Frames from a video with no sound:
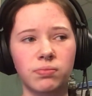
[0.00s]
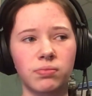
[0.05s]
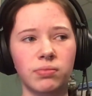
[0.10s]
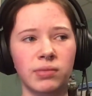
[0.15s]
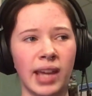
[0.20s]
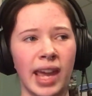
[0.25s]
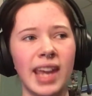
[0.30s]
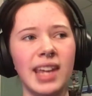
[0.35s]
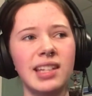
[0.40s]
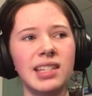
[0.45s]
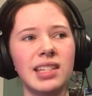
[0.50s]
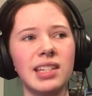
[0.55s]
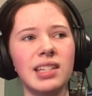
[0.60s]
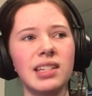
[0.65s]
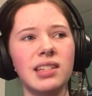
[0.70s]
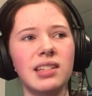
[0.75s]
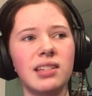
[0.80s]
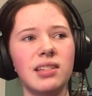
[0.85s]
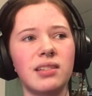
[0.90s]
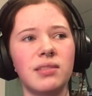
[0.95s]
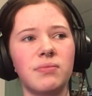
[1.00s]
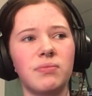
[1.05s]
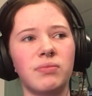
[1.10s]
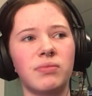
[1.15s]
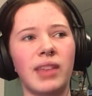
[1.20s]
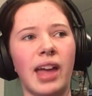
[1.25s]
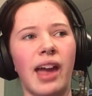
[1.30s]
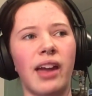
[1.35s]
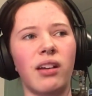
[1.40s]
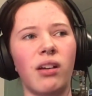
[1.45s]
cases
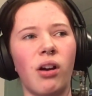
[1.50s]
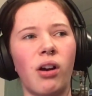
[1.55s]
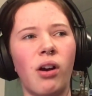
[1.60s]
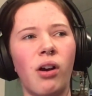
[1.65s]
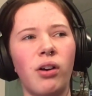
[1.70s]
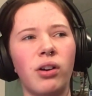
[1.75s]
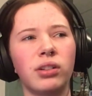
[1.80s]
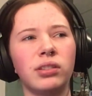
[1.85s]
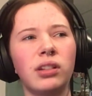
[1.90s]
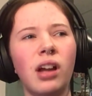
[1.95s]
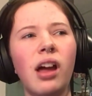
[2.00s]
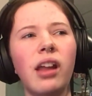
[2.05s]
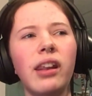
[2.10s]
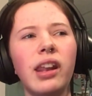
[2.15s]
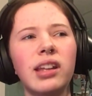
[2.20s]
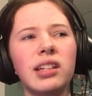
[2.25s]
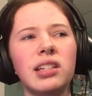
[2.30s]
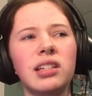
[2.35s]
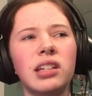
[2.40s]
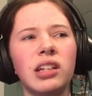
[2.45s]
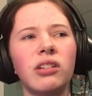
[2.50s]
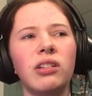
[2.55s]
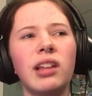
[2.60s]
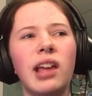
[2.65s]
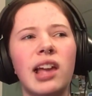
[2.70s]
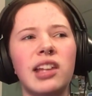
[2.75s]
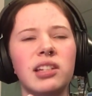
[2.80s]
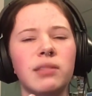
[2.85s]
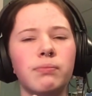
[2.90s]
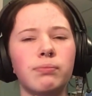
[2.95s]
that are not necessarily
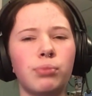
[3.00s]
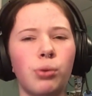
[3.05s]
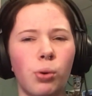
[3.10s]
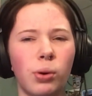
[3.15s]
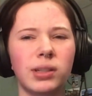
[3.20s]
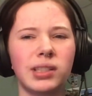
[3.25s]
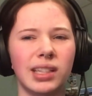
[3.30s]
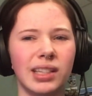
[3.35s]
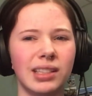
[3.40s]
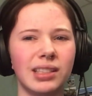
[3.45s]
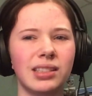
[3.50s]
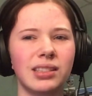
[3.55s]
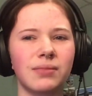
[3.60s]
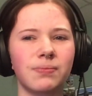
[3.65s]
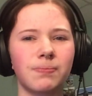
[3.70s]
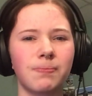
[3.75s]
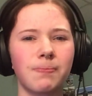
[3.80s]
as important.